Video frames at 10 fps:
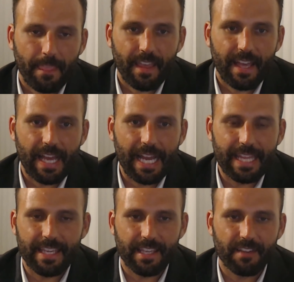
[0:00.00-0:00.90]
I
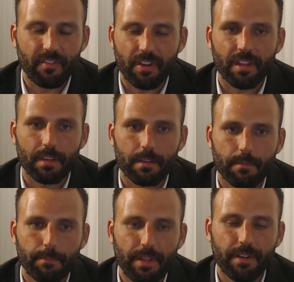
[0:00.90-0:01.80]
think, given the
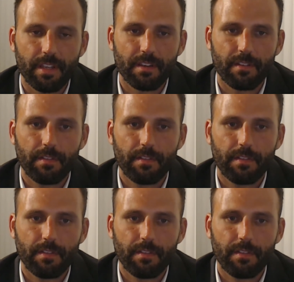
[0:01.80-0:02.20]
ability of